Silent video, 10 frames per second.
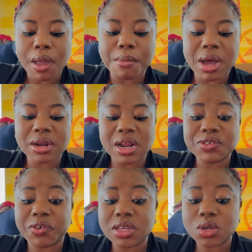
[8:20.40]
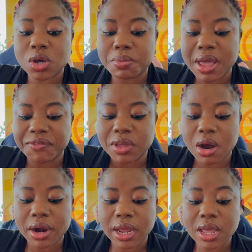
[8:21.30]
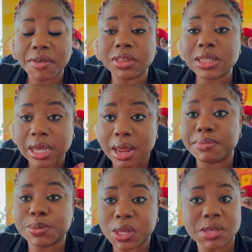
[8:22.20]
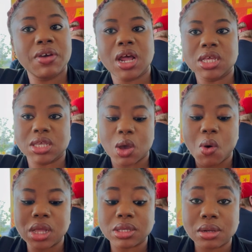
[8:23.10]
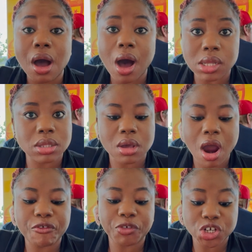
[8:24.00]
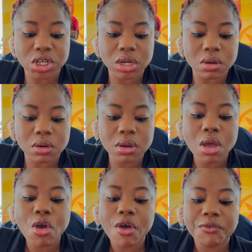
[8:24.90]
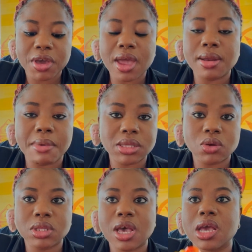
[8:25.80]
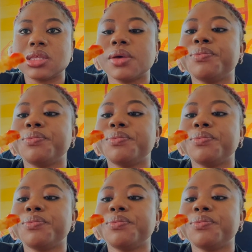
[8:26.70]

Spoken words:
McDonald's fries good, but you have to order, you have to tell them specifically if you want it hot or freshly done to get the best outside.